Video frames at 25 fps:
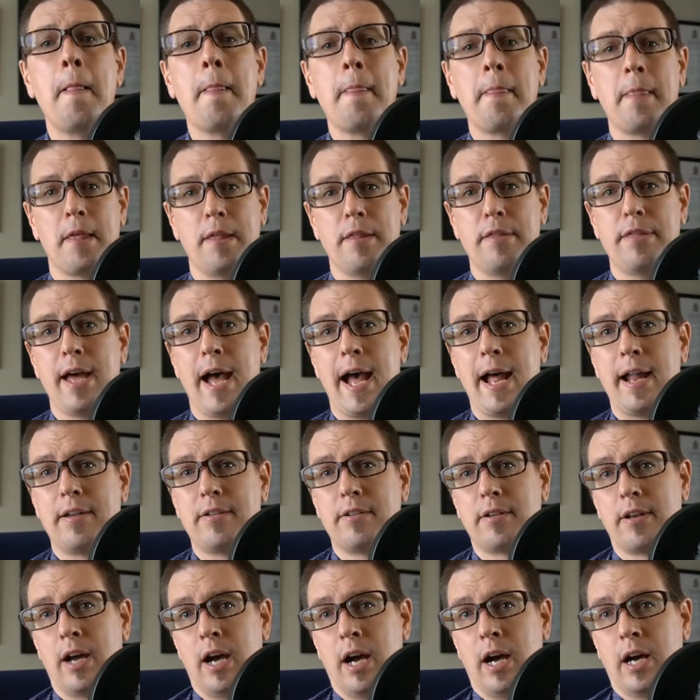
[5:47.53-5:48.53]
that
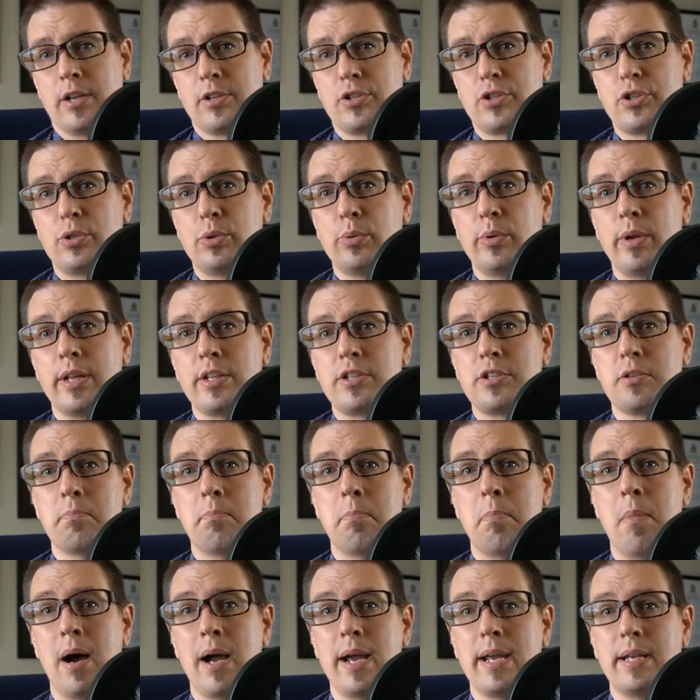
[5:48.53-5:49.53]
students
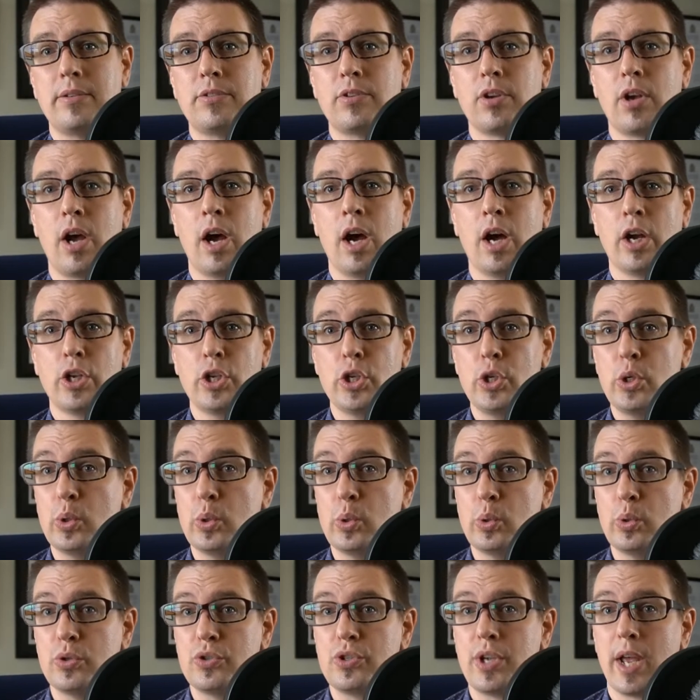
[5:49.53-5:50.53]
might
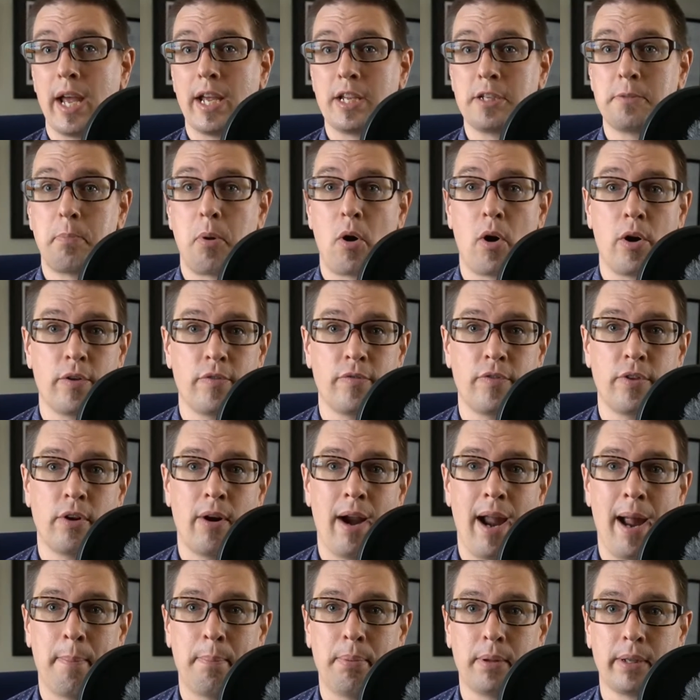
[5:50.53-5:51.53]
use as part of their
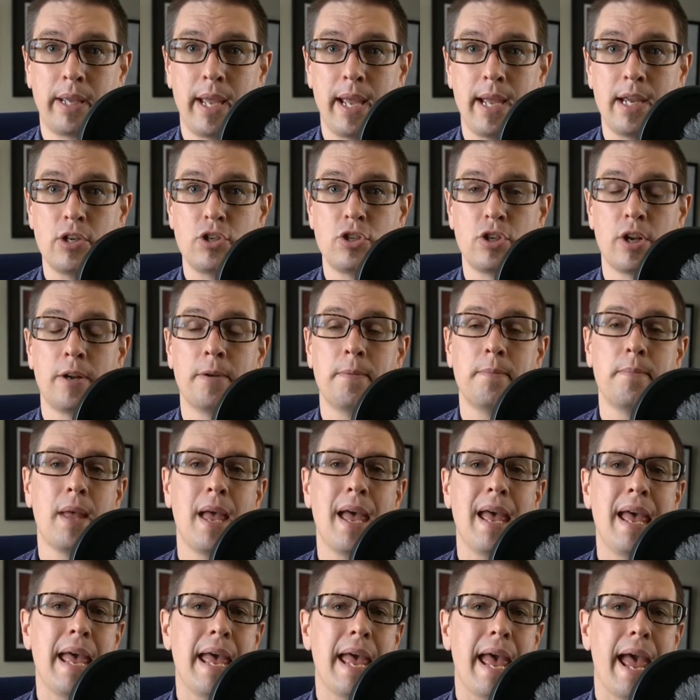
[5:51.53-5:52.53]
application.
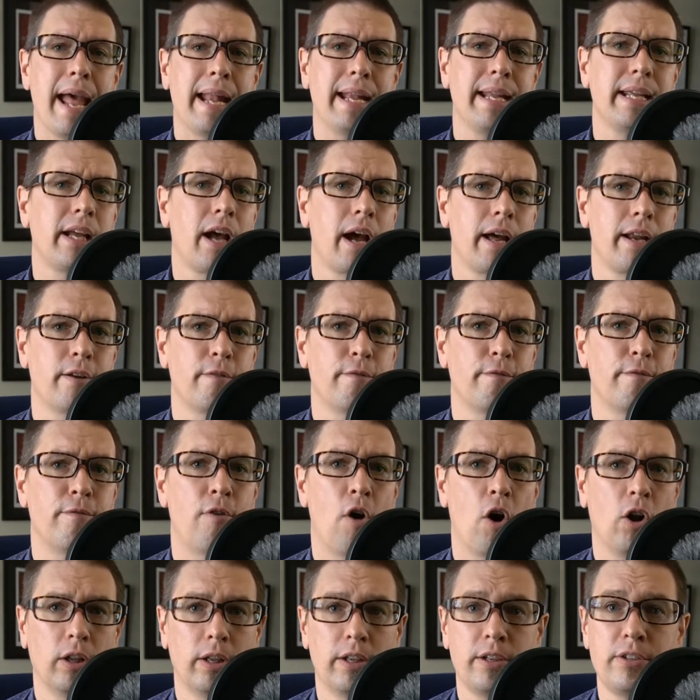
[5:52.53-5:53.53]
Any kind of
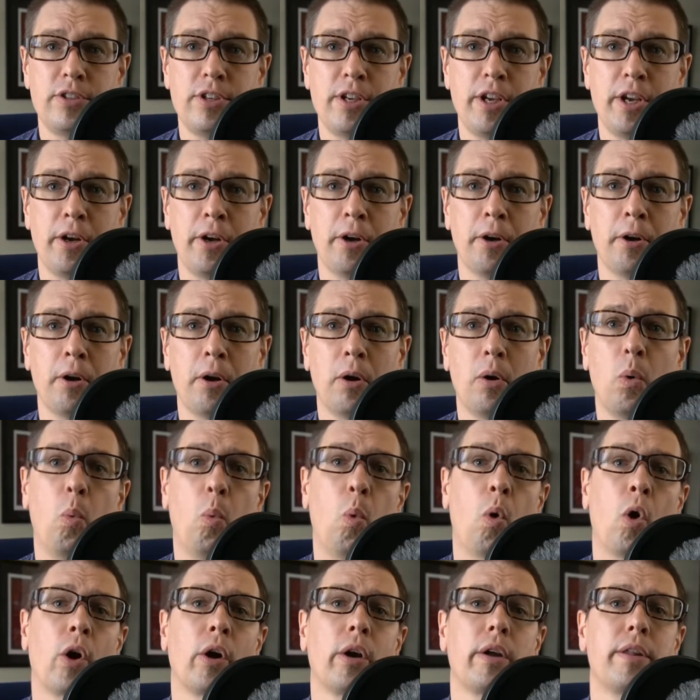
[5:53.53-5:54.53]
volunteer
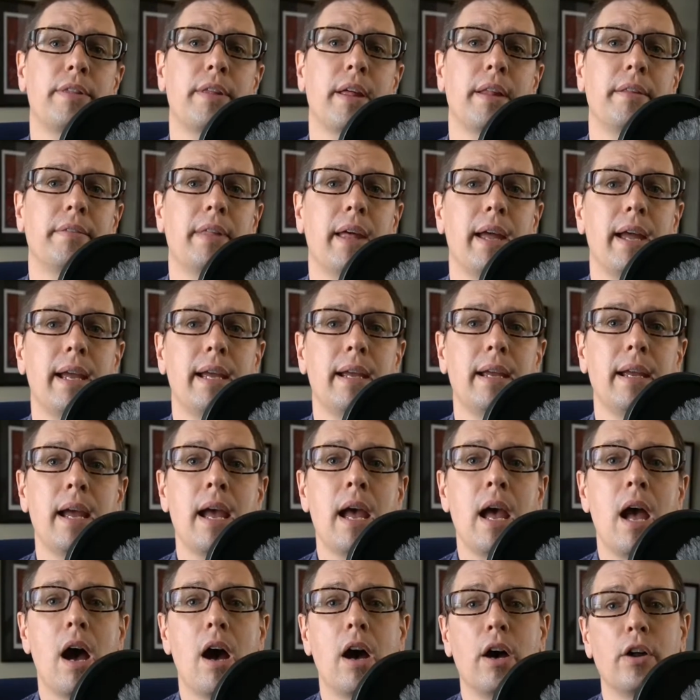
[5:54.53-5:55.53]
work that they
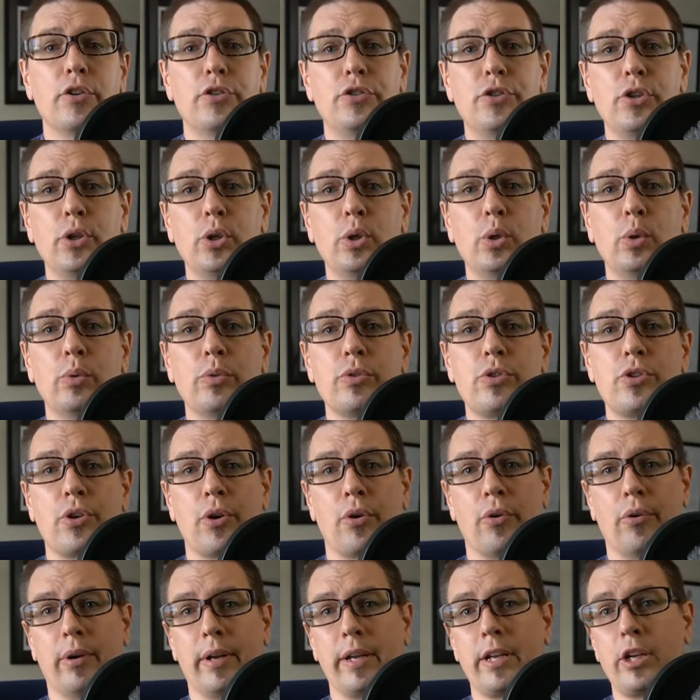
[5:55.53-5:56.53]
do
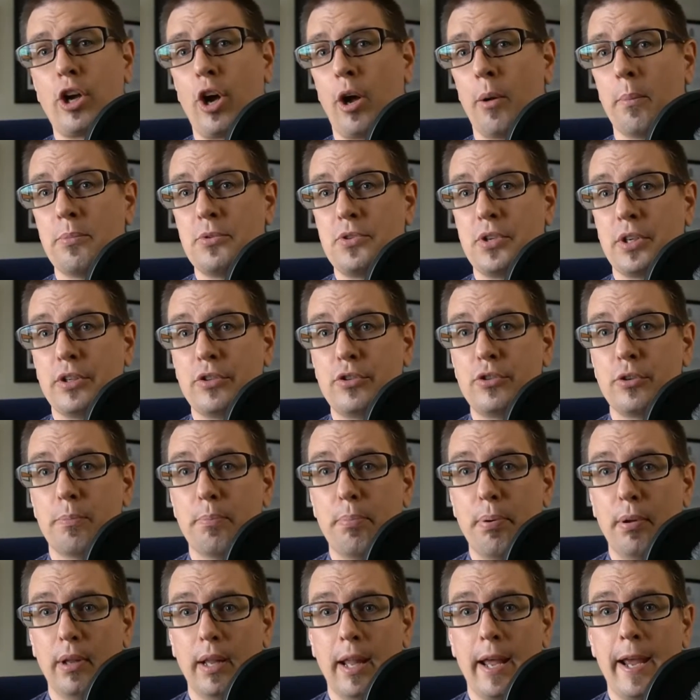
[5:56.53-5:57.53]
certainly comes into
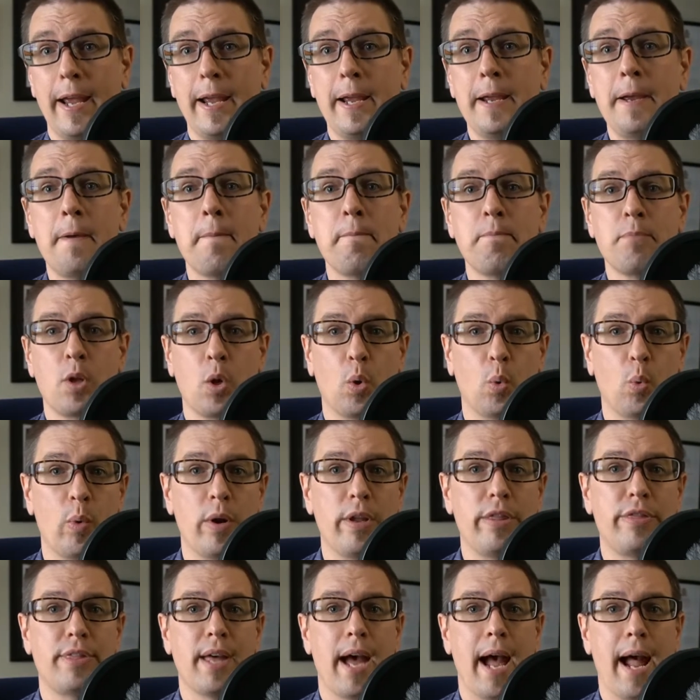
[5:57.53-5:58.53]
play
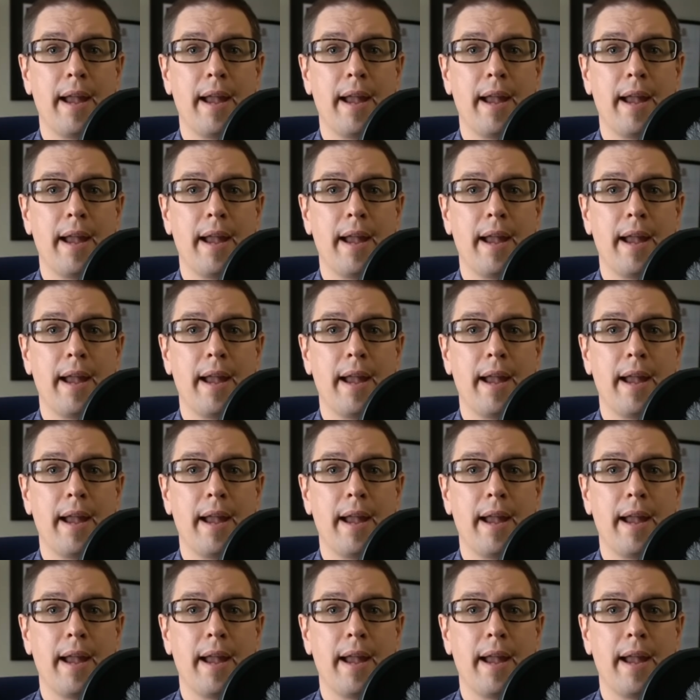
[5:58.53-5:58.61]
with that.